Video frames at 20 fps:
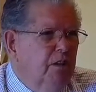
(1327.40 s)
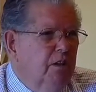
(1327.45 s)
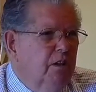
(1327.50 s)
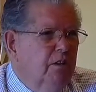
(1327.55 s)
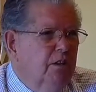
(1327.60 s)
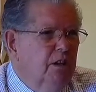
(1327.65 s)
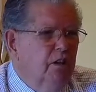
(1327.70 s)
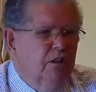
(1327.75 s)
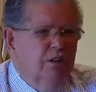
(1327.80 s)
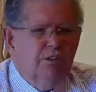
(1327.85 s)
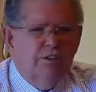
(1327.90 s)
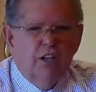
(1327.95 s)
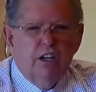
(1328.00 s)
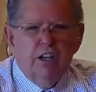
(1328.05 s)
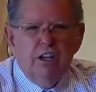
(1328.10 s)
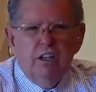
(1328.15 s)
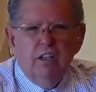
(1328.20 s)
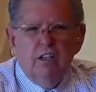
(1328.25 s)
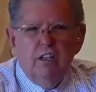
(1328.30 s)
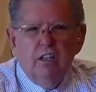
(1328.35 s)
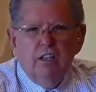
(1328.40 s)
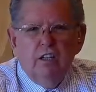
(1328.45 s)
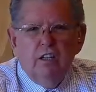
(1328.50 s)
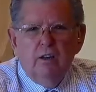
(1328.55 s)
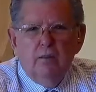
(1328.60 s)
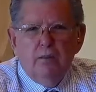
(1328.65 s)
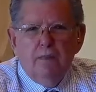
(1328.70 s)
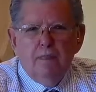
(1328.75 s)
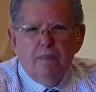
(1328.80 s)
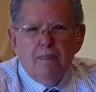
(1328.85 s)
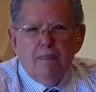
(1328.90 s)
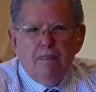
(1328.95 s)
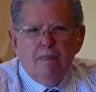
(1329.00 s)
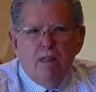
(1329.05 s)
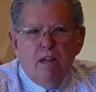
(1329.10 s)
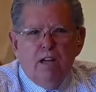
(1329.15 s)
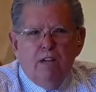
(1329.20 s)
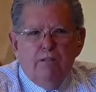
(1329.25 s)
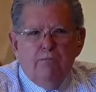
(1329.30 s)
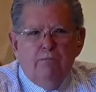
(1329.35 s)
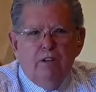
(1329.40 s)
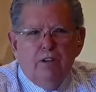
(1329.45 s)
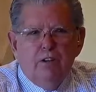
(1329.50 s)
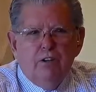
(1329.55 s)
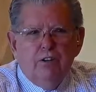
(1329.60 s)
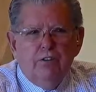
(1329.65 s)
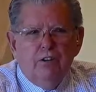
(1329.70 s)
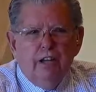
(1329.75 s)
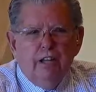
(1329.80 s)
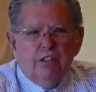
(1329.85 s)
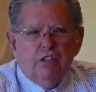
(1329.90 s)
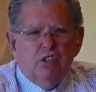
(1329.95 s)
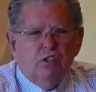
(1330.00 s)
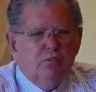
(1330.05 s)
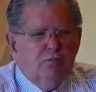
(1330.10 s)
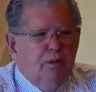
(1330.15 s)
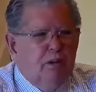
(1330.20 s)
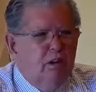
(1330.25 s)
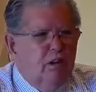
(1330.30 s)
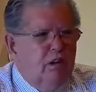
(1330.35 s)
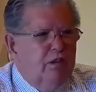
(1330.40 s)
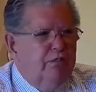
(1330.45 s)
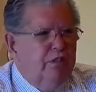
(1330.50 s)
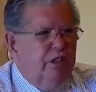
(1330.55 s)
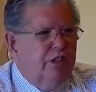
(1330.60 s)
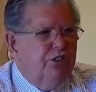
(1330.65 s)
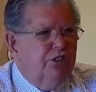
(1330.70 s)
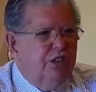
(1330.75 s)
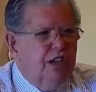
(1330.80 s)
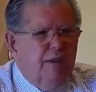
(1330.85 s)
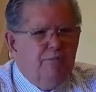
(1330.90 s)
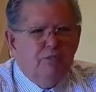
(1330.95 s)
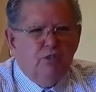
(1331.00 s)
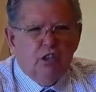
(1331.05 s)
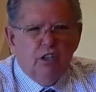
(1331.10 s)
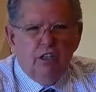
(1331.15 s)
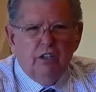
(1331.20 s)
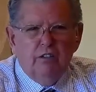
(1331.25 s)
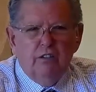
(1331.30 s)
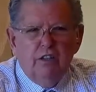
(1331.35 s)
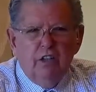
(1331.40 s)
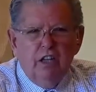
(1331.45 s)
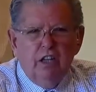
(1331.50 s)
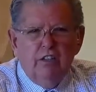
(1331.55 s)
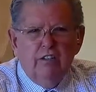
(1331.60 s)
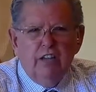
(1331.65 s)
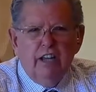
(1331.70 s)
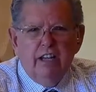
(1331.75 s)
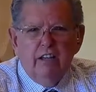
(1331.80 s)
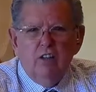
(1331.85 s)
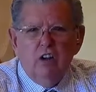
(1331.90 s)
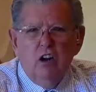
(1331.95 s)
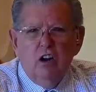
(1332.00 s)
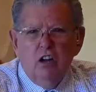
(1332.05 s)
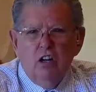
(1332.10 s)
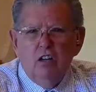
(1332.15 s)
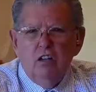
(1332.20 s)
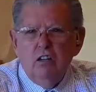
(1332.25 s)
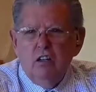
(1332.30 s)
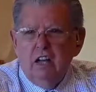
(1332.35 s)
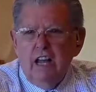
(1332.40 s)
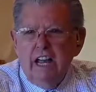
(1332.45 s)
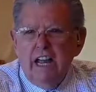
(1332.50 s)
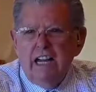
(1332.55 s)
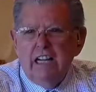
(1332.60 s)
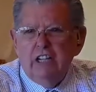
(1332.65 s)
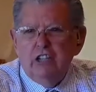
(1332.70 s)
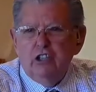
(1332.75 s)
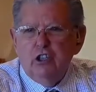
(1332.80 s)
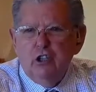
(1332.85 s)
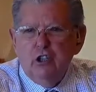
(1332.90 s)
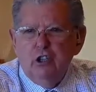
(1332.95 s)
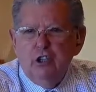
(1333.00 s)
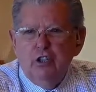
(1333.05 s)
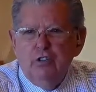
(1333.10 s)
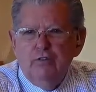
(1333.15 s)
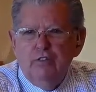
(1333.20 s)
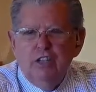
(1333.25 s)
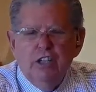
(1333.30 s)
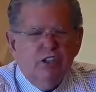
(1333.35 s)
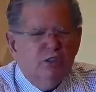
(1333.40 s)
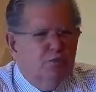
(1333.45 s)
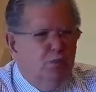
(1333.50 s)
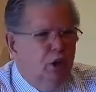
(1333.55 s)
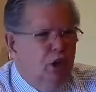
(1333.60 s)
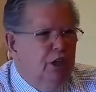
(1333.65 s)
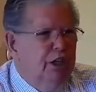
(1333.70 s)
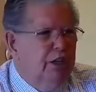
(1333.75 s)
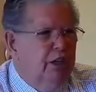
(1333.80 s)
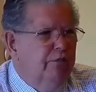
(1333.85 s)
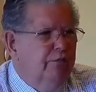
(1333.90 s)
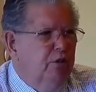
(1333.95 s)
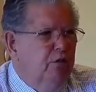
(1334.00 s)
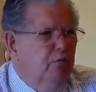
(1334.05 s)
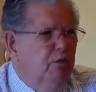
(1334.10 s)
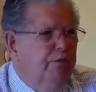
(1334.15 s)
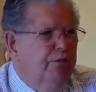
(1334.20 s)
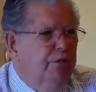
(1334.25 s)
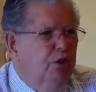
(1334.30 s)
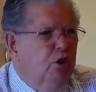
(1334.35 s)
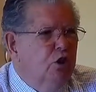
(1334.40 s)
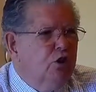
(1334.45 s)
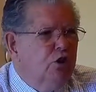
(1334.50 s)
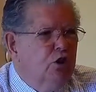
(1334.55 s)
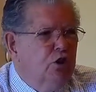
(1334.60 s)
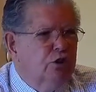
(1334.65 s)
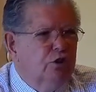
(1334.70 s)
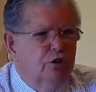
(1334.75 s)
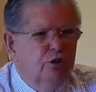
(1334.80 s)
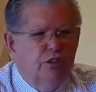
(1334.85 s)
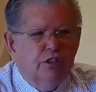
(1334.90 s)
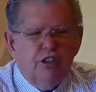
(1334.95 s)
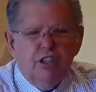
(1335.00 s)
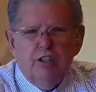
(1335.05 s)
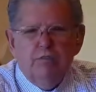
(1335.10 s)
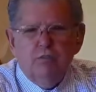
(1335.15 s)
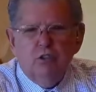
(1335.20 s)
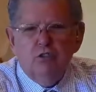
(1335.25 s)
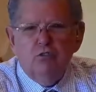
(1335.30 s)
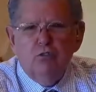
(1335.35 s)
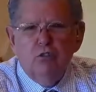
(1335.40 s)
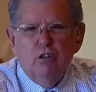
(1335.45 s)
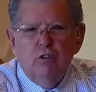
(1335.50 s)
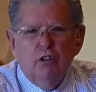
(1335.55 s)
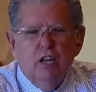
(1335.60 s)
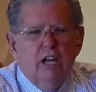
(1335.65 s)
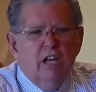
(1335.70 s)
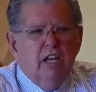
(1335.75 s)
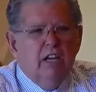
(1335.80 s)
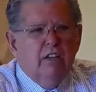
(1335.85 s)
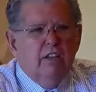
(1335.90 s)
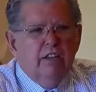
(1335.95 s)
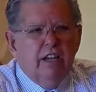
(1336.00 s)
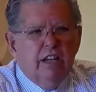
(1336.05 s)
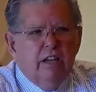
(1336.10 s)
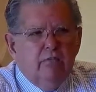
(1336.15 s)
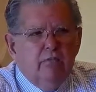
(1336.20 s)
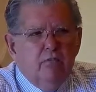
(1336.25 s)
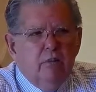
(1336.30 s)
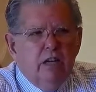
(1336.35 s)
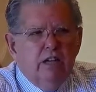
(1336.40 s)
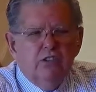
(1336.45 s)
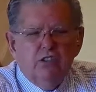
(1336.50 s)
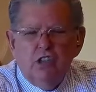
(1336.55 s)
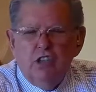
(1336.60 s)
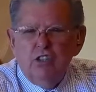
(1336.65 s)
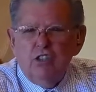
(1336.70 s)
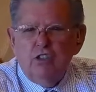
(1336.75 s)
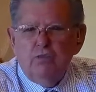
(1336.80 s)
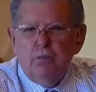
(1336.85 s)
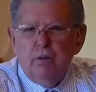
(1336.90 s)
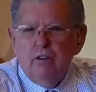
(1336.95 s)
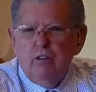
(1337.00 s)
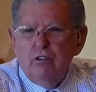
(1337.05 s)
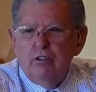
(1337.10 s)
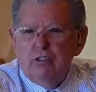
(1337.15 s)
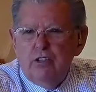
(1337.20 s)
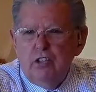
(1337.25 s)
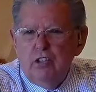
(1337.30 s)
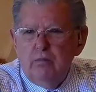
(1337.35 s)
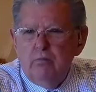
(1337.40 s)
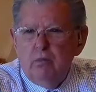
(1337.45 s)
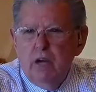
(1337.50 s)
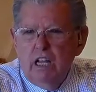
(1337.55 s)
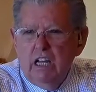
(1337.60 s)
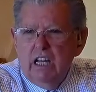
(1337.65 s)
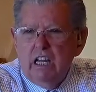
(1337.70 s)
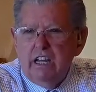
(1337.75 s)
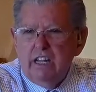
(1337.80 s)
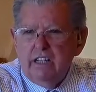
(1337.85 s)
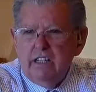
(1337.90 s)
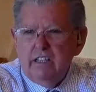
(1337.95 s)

There is a, there, that spirit of deception and that carnal attitude of disbelief and refusal to accept the truth, that makes us spiritually blind.